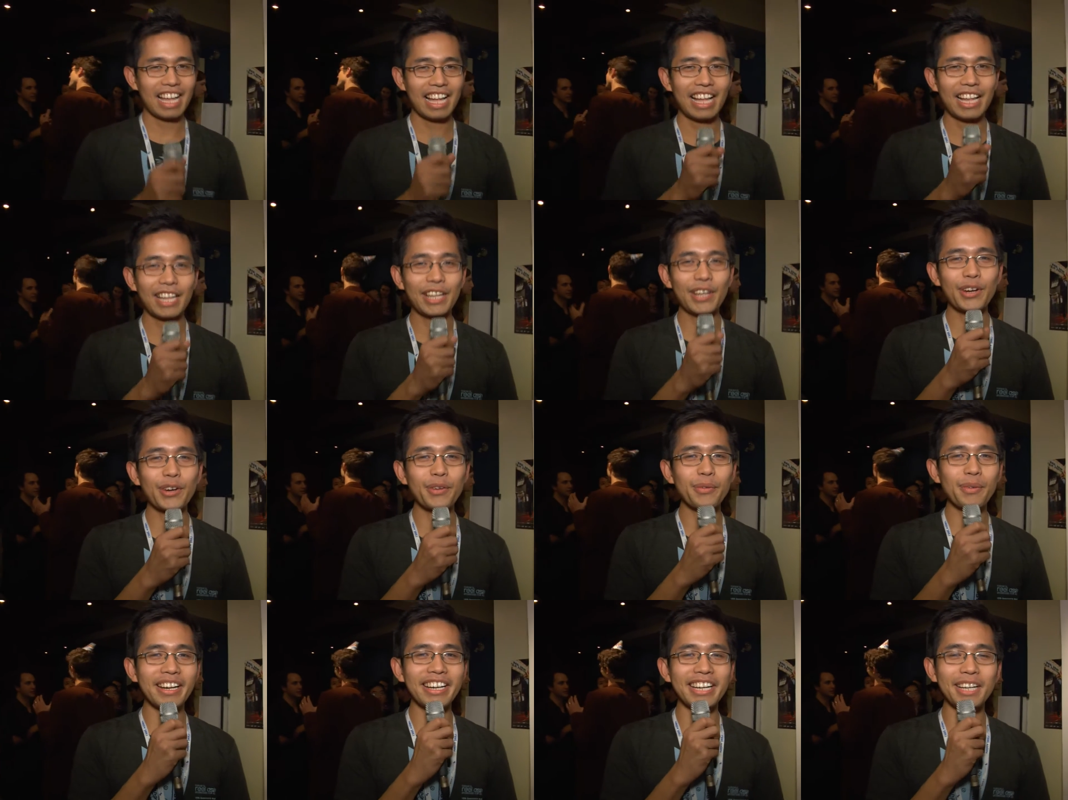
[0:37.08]

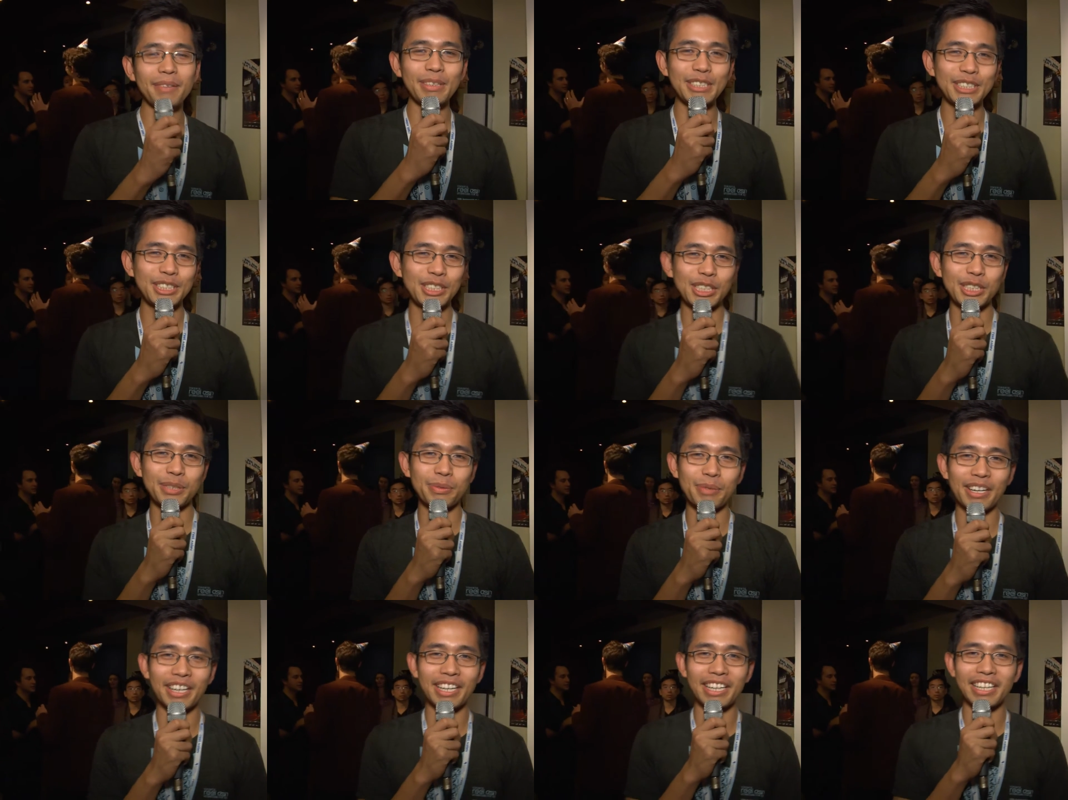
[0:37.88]
Hello, my name is
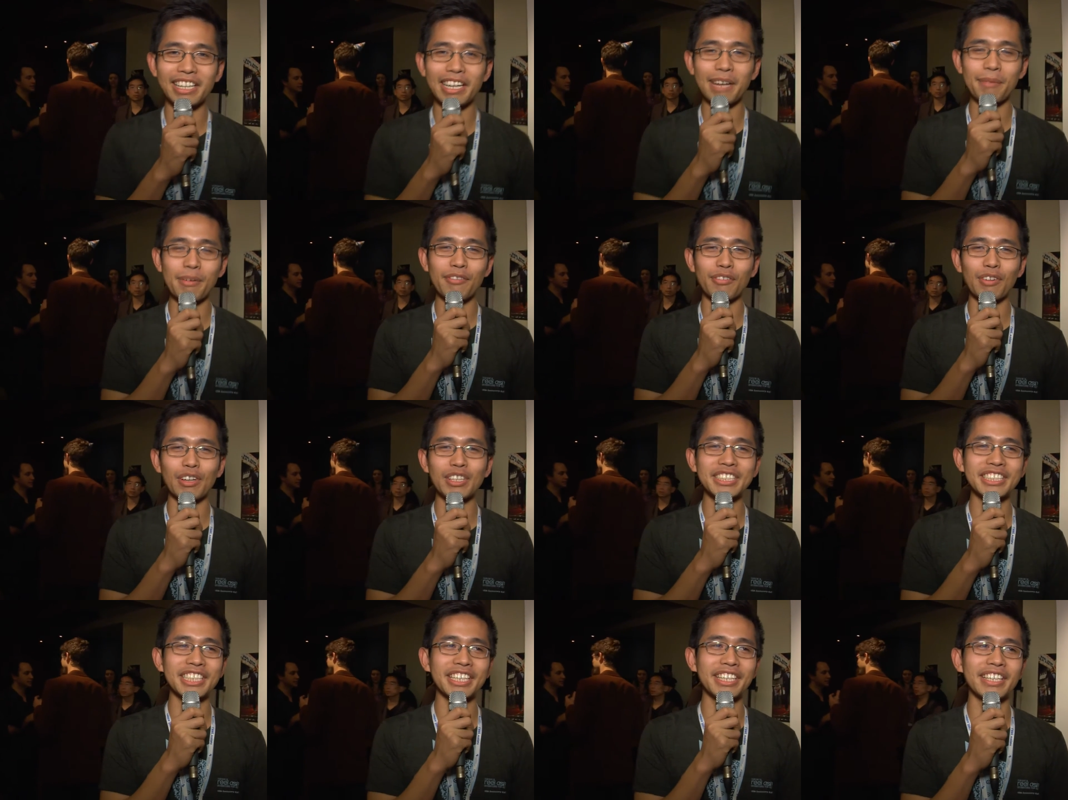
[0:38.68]
Ishmael. I'm a
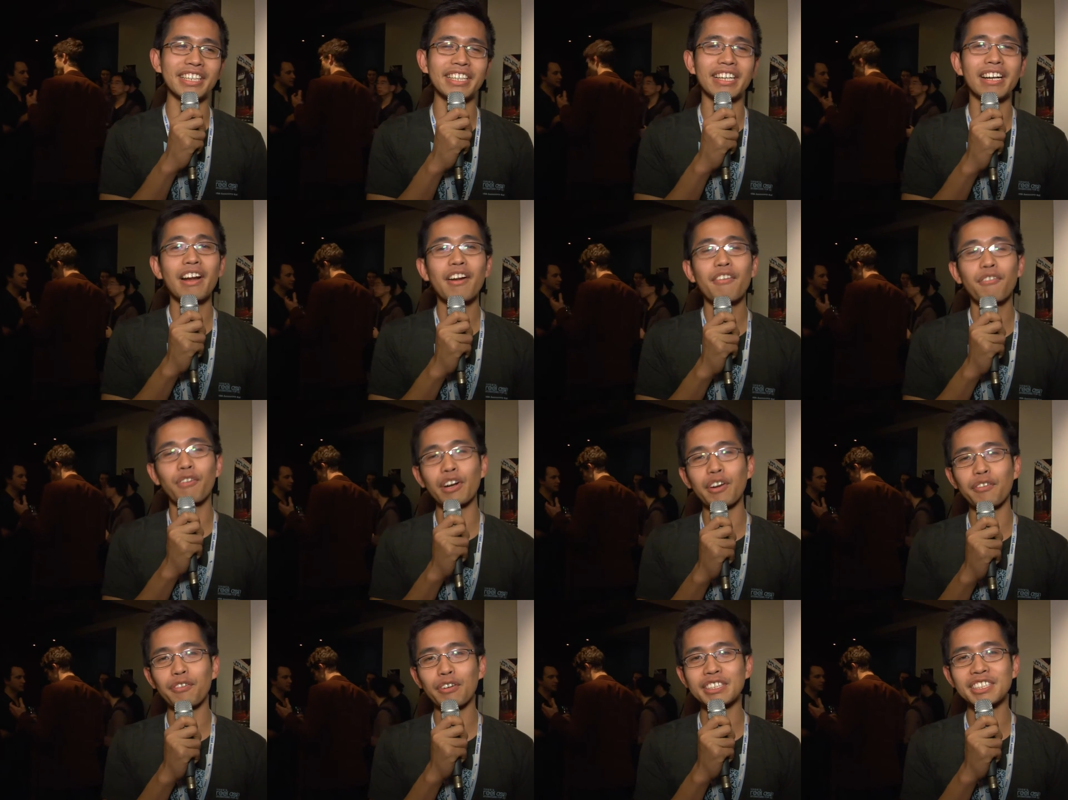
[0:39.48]
volunteer
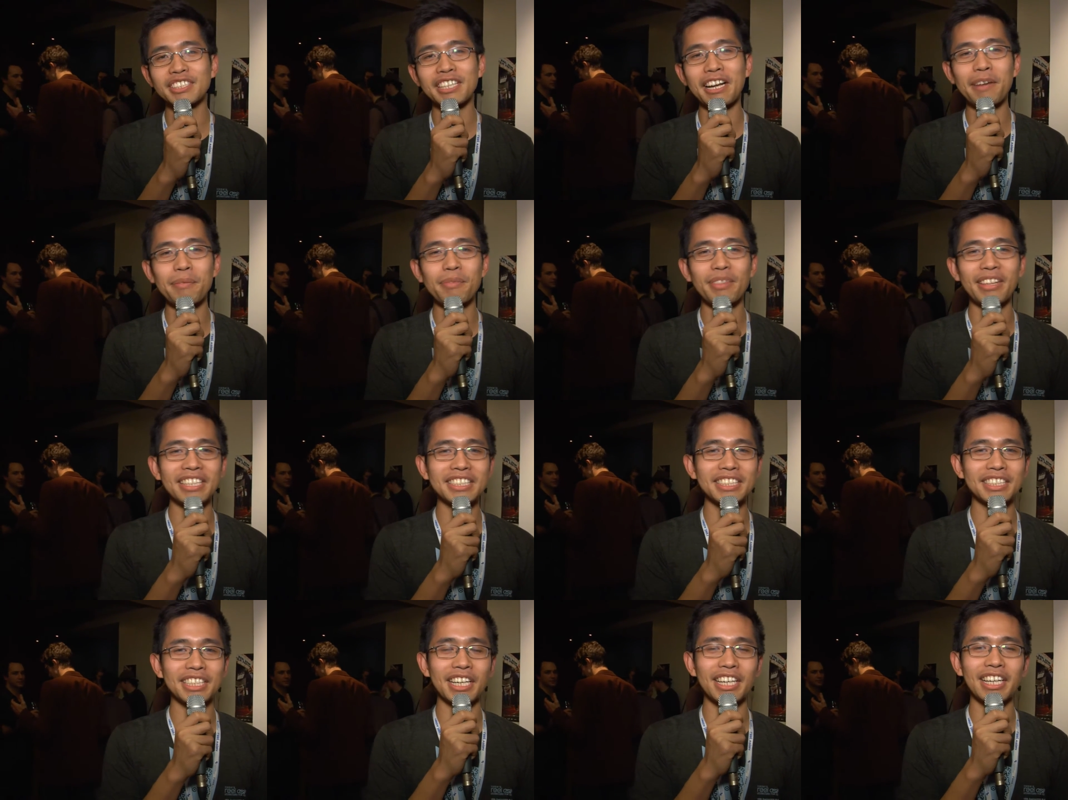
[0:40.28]
for the first time
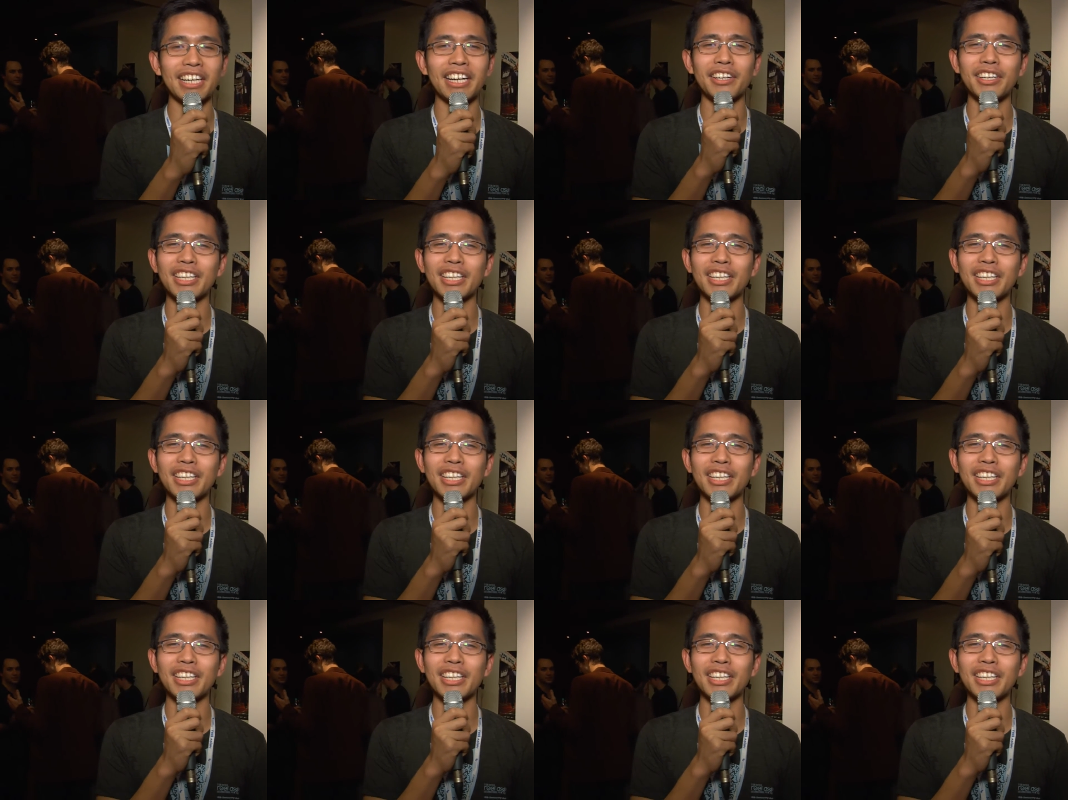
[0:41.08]
this year.